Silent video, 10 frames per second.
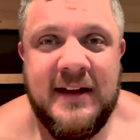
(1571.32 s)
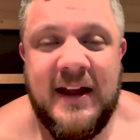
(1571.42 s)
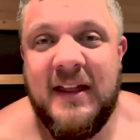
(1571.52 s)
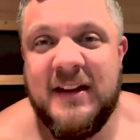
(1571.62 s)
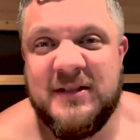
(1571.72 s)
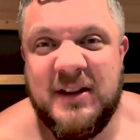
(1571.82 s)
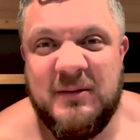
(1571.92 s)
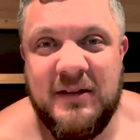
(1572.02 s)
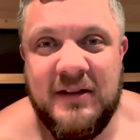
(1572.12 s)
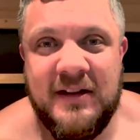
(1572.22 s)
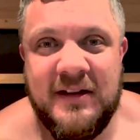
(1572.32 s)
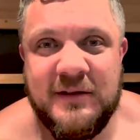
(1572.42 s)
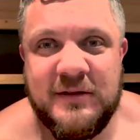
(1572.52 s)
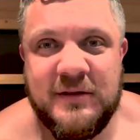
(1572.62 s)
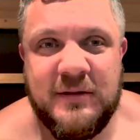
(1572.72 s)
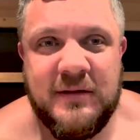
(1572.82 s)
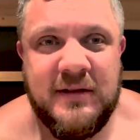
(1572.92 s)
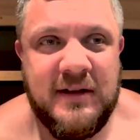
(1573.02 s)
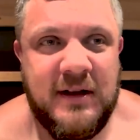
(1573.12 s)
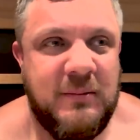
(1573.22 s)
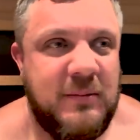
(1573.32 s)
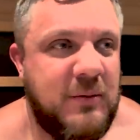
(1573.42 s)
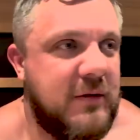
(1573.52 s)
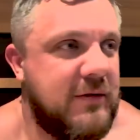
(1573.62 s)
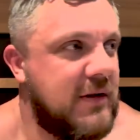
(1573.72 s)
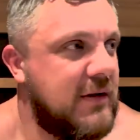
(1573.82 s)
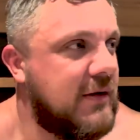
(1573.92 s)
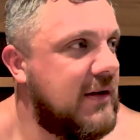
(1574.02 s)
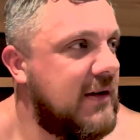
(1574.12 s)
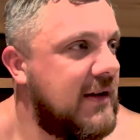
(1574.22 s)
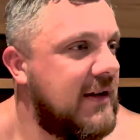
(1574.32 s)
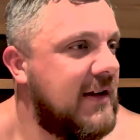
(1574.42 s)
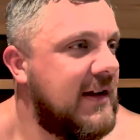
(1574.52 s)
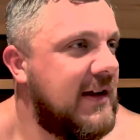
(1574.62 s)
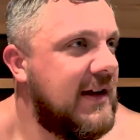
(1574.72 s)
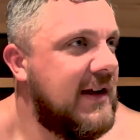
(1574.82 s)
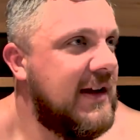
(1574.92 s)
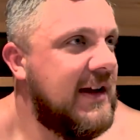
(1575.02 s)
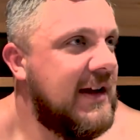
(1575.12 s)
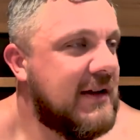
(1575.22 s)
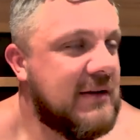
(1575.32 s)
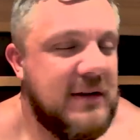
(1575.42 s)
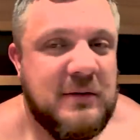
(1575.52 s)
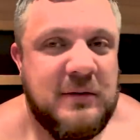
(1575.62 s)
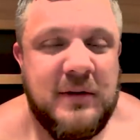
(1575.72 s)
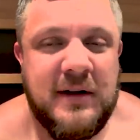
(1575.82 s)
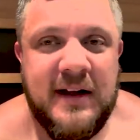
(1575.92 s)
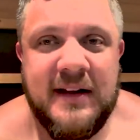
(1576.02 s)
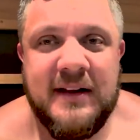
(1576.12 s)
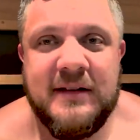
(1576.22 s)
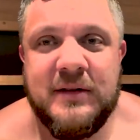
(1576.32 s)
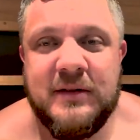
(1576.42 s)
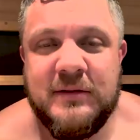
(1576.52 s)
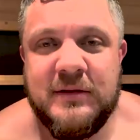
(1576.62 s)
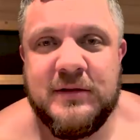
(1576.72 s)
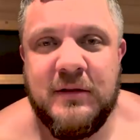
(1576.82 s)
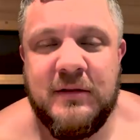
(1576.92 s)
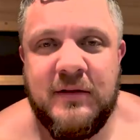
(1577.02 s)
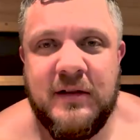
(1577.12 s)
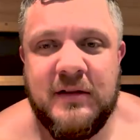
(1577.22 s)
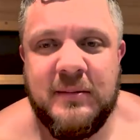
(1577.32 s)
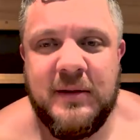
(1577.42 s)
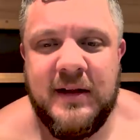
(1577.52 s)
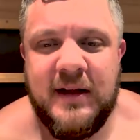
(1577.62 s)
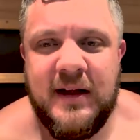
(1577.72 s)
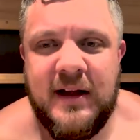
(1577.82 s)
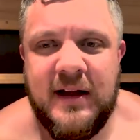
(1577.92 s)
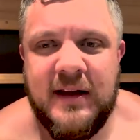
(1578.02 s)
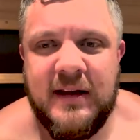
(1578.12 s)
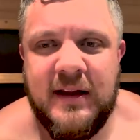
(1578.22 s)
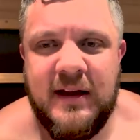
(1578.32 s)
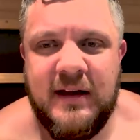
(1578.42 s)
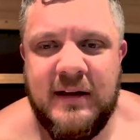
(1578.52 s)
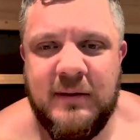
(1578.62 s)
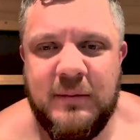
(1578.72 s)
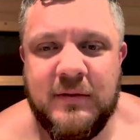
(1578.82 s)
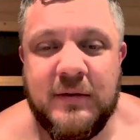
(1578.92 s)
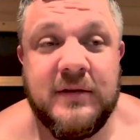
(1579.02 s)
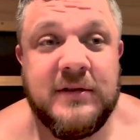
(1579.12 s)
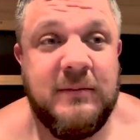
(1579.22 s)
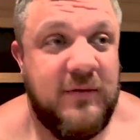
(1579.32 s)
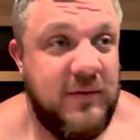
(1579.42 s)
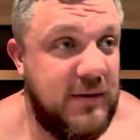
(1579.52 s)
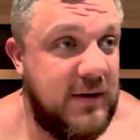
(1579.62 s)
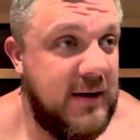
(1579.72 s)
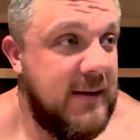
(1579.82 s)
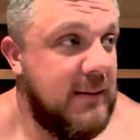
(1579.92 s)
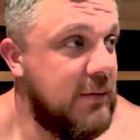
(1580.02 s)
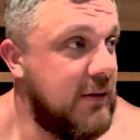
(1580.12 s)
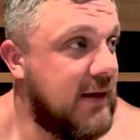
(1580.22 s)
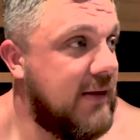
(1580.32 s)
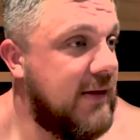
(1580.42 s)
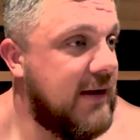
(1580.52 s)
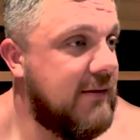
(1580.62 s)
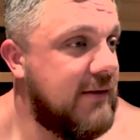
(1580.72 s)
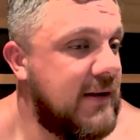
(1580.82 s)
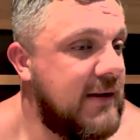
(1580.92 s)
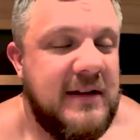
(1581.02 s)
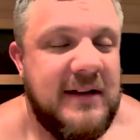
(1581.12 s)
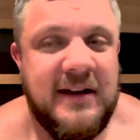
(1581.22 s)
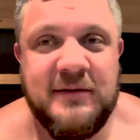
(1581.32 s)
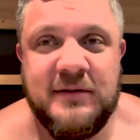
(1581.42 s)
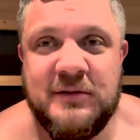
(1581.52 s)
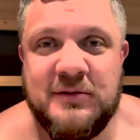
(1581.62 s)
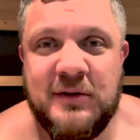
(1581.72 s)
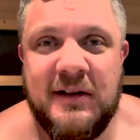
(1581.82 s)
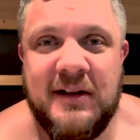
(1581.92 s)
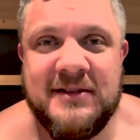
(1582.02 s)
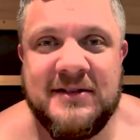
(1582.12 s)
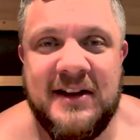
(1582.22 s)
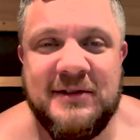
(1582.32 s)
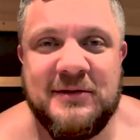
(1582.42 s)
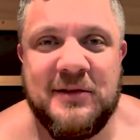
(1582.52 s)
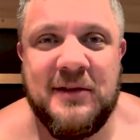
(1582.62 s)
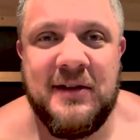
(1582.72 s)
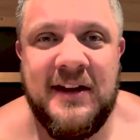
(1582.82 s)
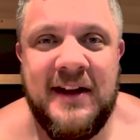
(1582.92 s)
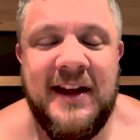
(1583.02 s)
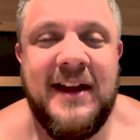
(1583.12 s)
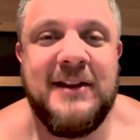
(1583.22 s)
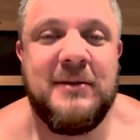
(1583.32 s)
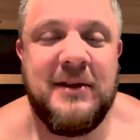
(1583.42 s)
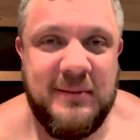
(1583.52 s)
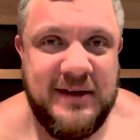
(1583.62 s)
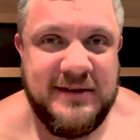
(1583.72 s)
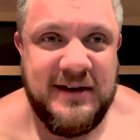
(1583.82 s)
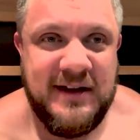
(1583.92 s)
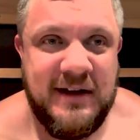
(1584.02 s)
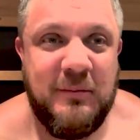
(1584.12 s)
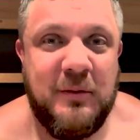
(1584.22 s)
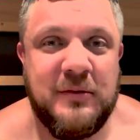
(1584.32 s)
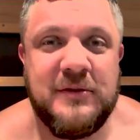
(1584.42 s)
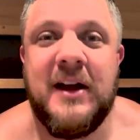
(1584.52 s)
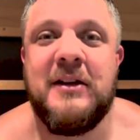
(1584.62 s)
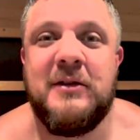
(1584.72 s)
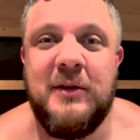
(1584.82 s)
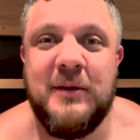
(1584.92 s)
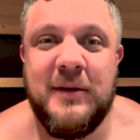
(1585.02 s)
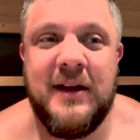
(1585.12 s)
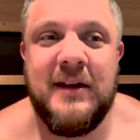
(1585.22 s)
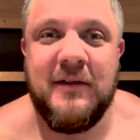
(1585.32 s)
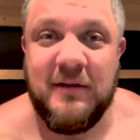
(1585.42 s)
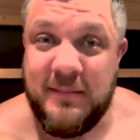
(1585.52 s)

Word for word: and that's it really. So I'm waffling on. Gonna go and chill in the sauna for a little bit, and then we've got some food, put that in the oven, and just enjoy our last night. So it's been amazing, and we'll chat to you in a little